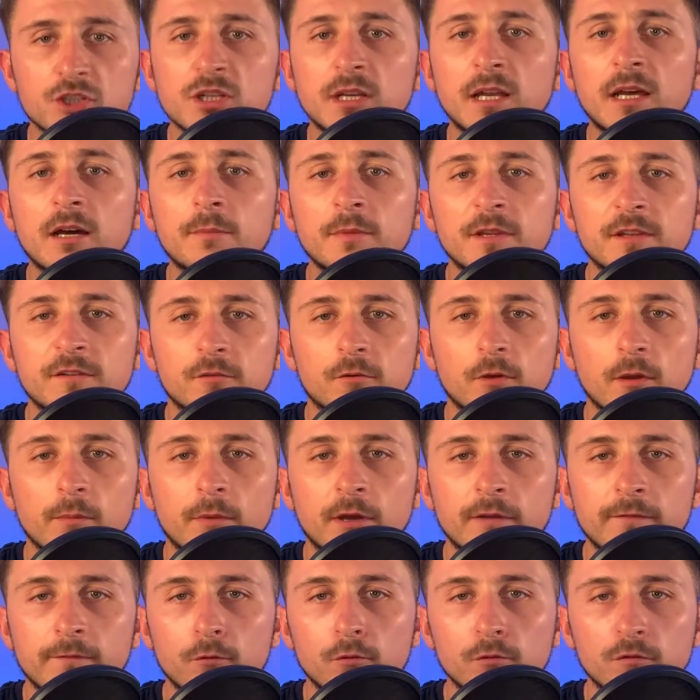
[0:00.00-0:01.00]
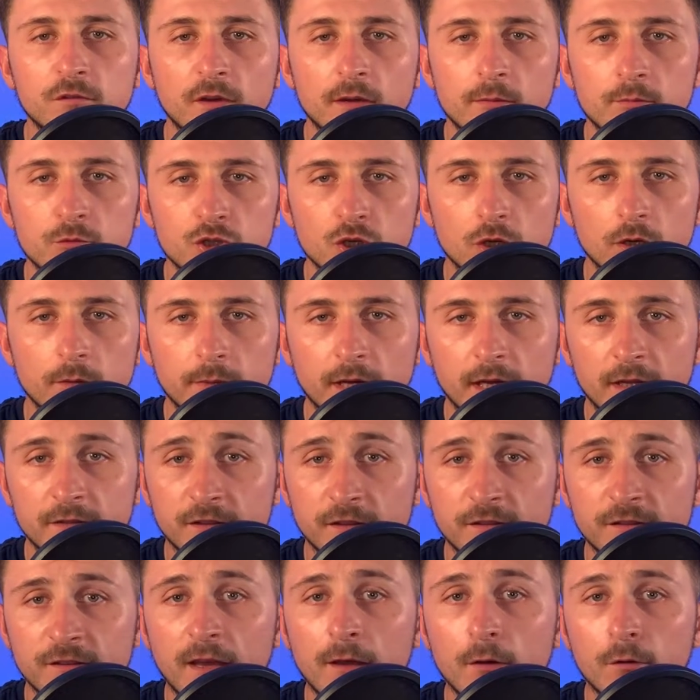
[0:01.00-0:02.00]
allowed me to quit my full-time job as a
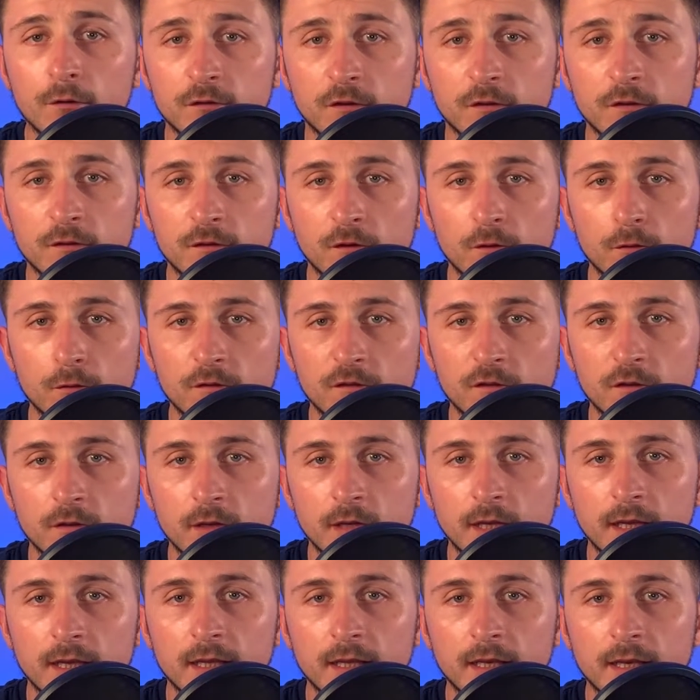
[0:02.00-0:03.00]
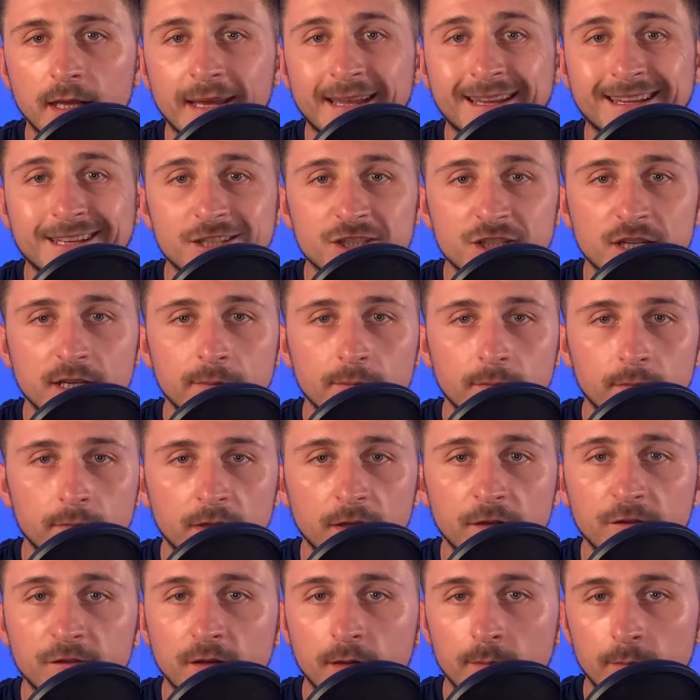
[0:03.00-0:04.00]
sales consultant in a gym
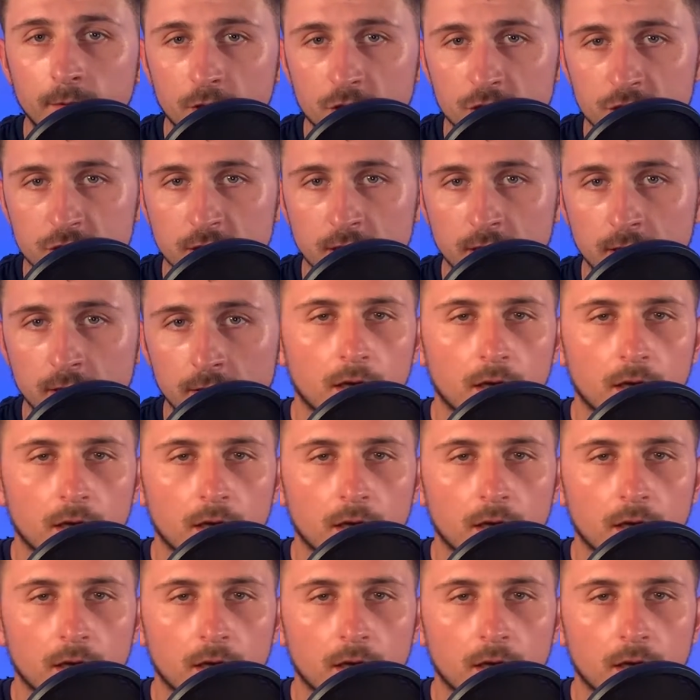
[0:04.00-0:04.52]
this time last year.